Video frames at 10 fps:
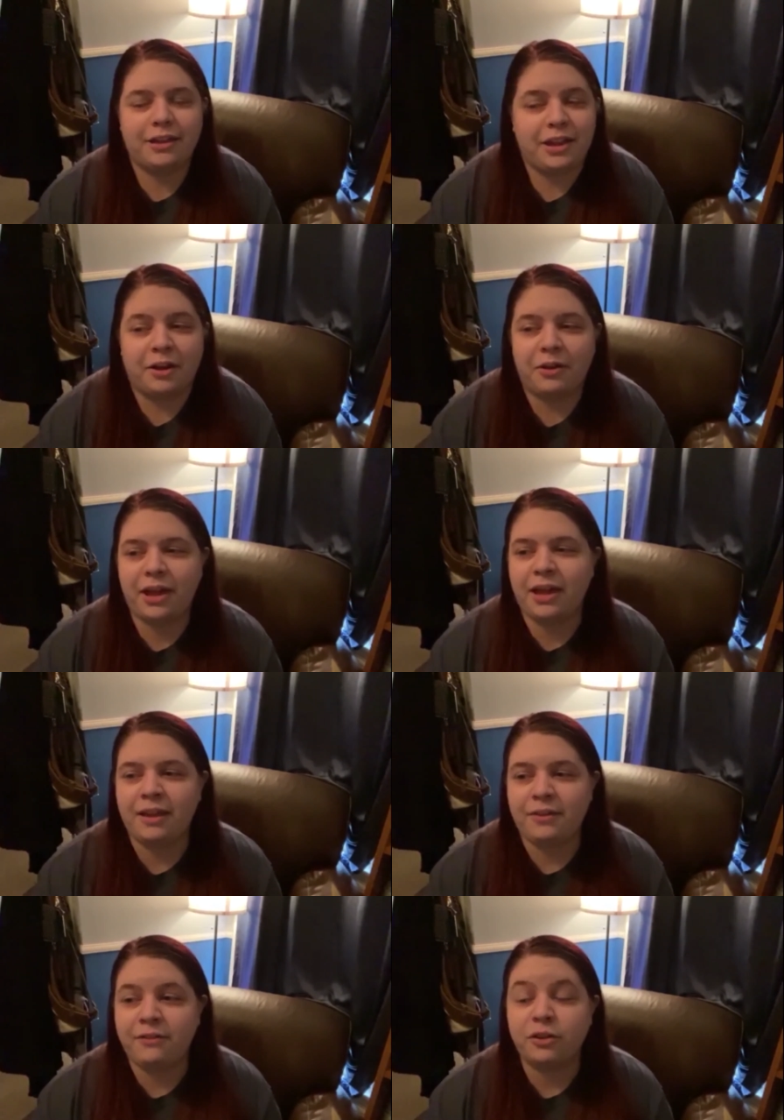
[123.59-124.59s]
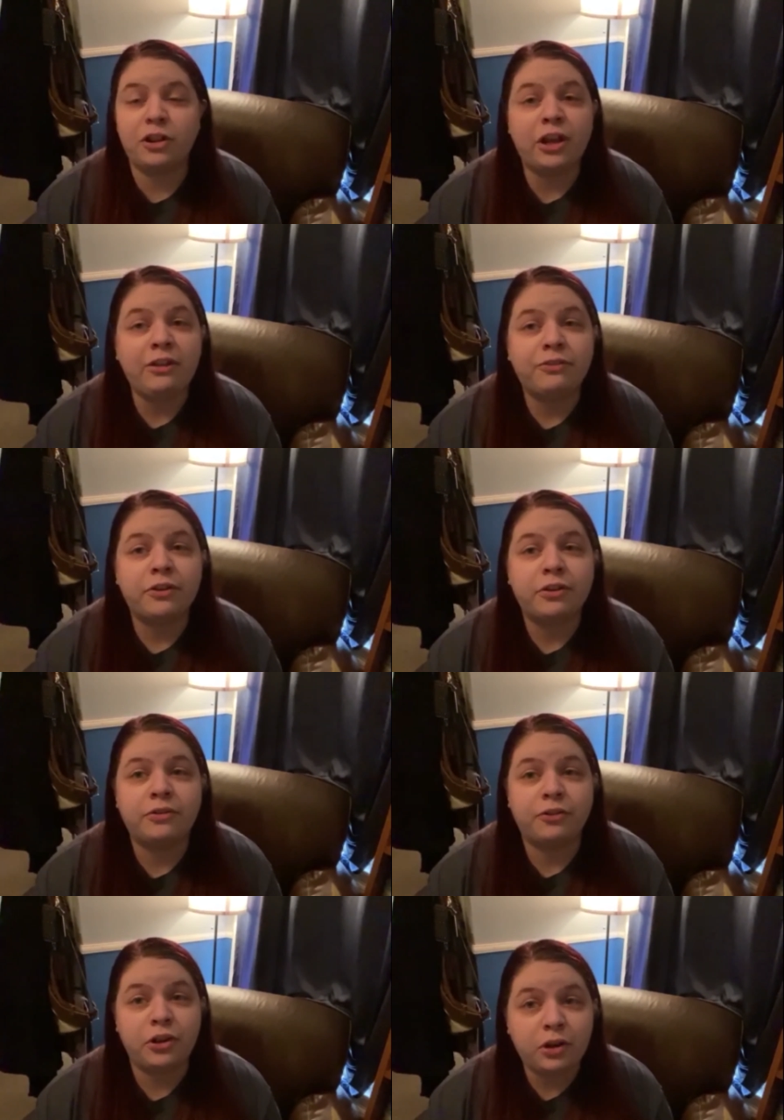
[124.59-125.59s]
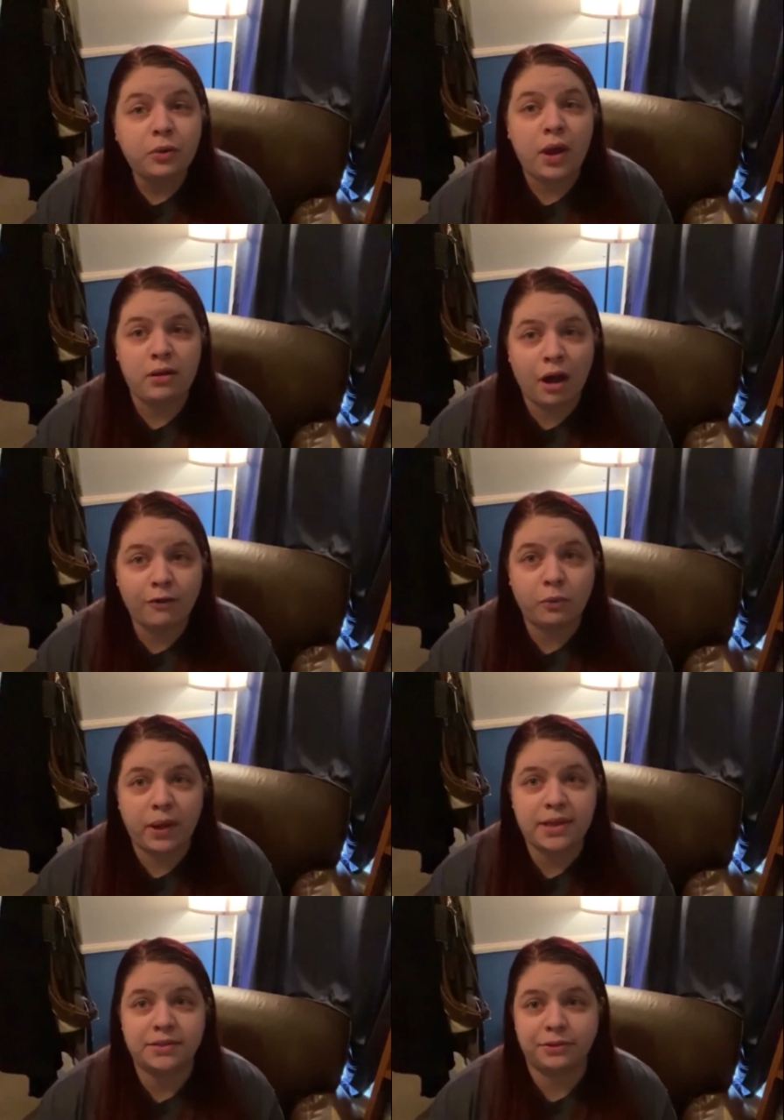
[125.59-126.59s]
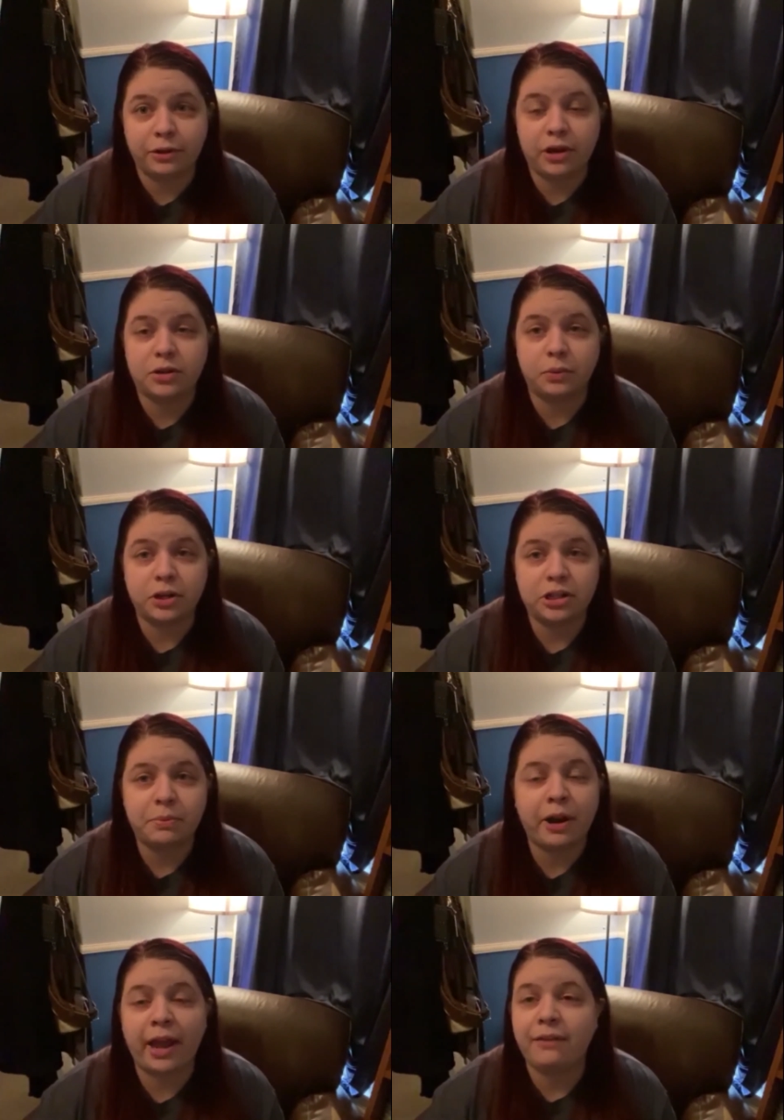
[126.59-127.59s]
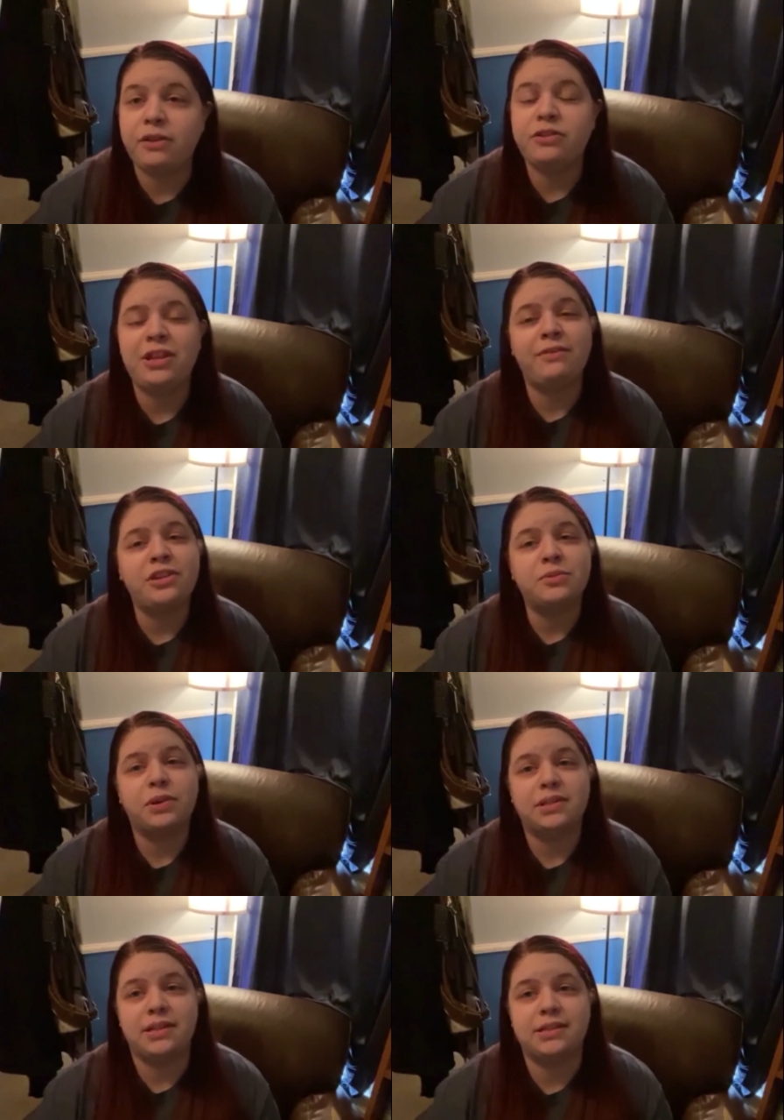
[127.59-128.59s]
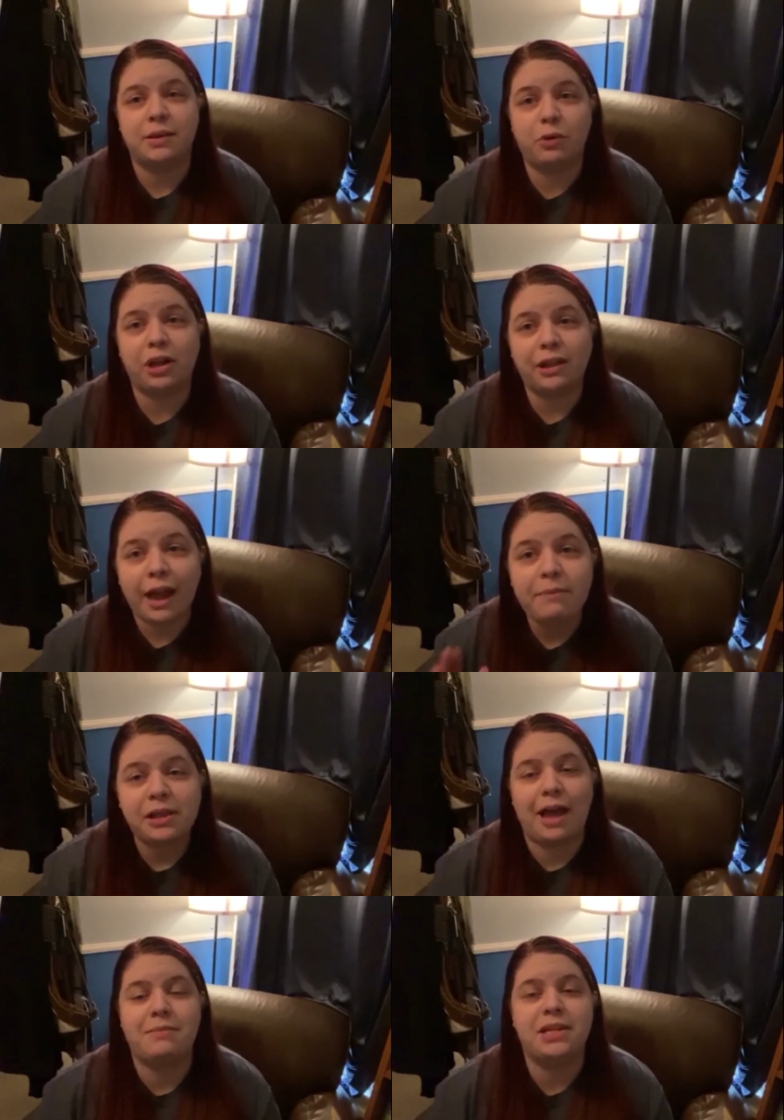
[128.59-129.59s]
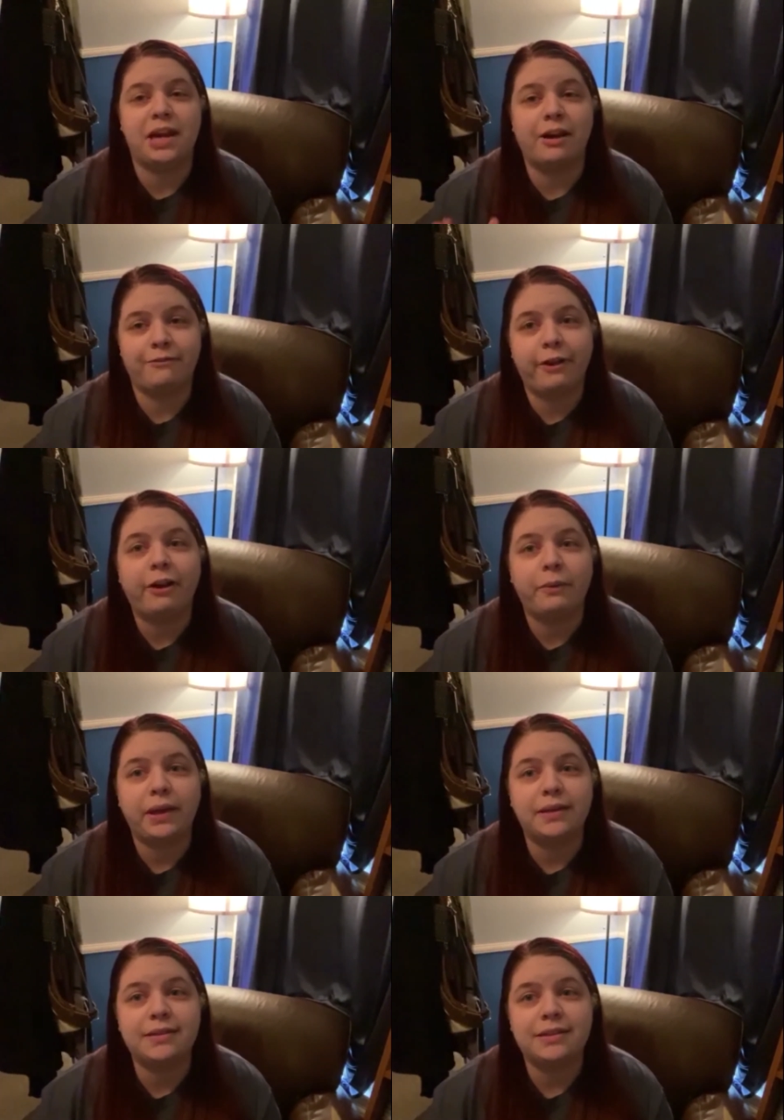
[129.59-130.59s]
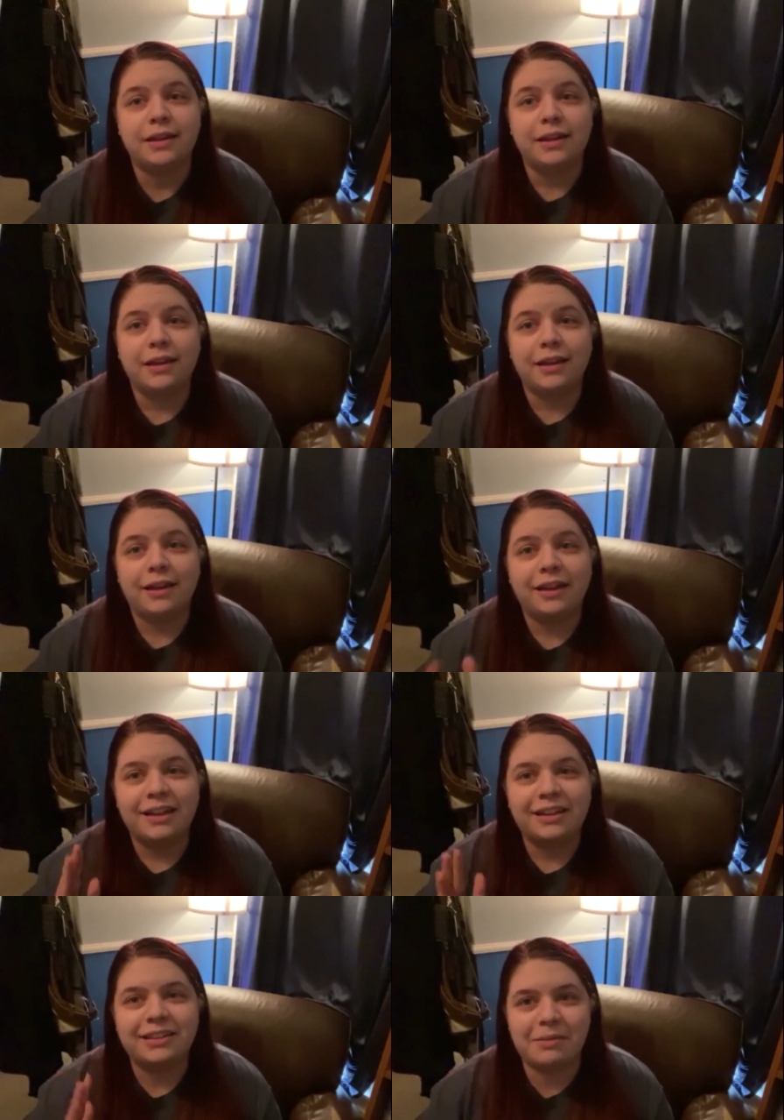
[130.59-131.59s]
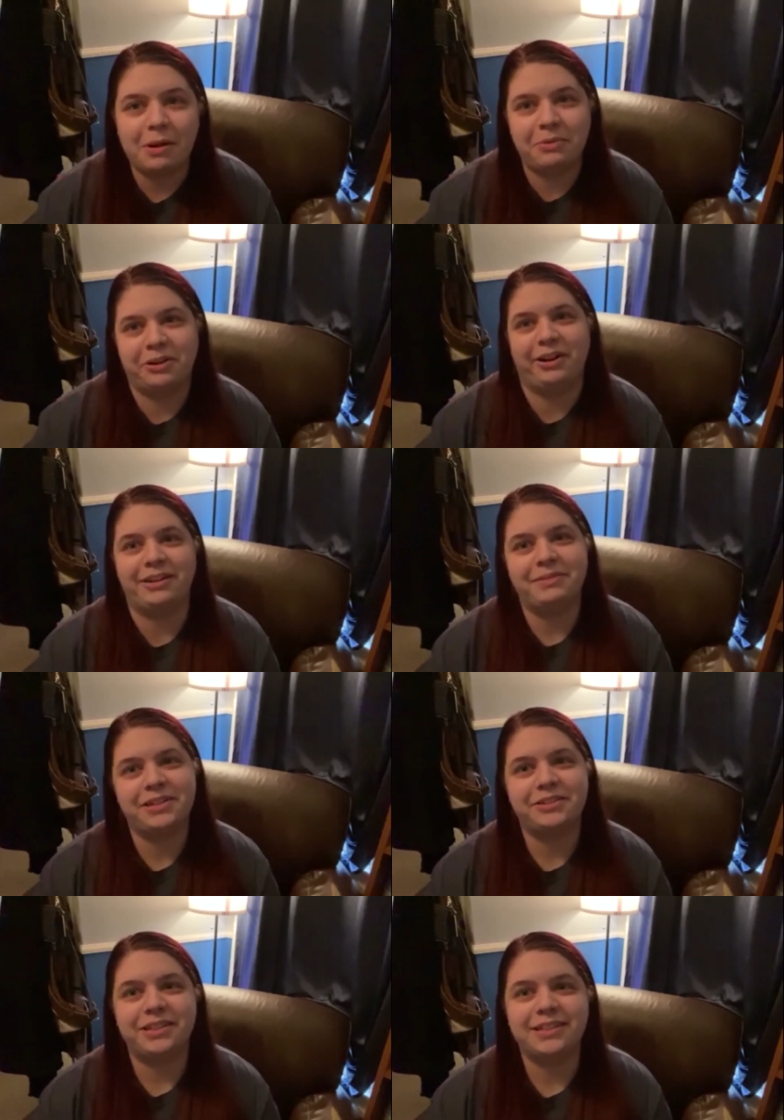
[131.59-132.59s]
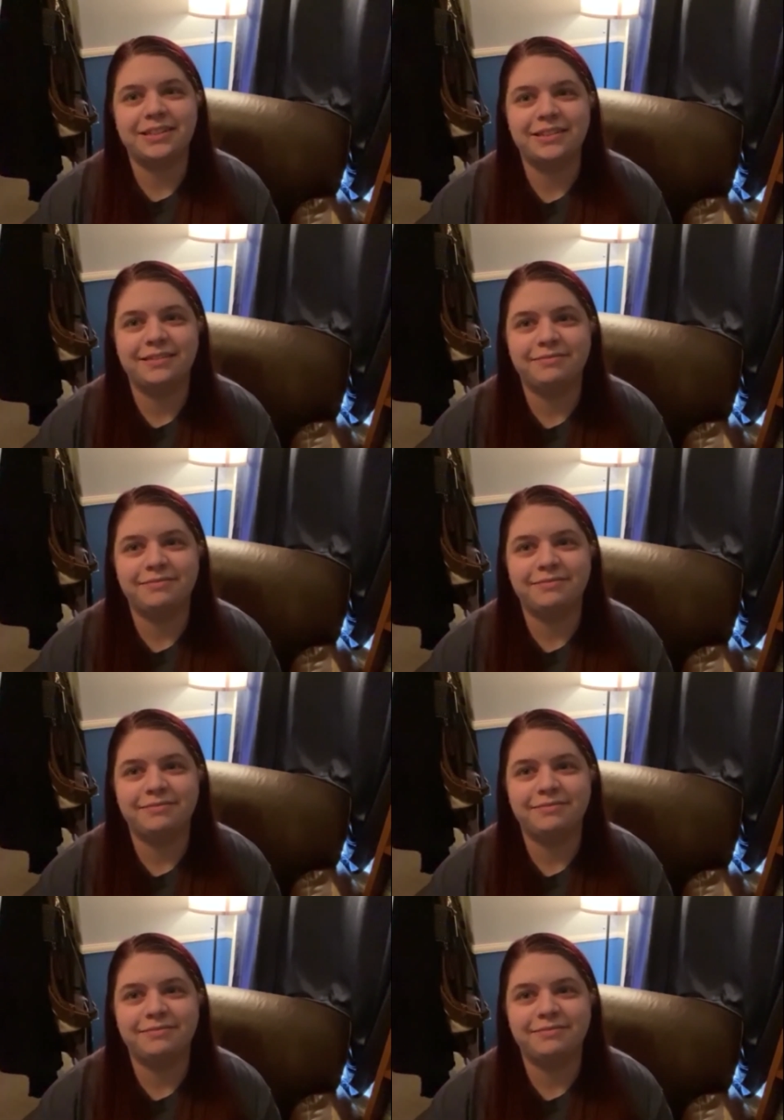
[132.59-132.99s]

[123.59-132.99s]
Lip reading: you know, if you're looking for new and novel ways of learning to worship, or heck, if you even just want to see someone climb the climbing tower in fairy wings, come home to Creative Ministries.